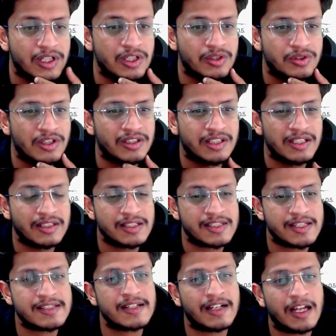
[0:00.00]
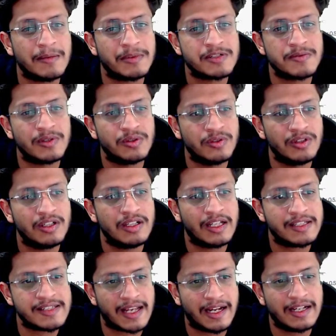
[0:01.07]
2, or 3, in this case the die must be rolled a
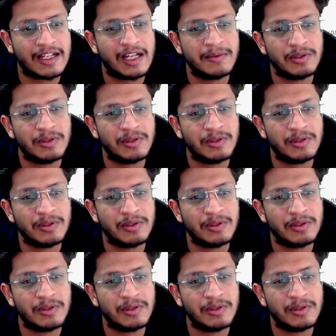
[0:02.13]
second time.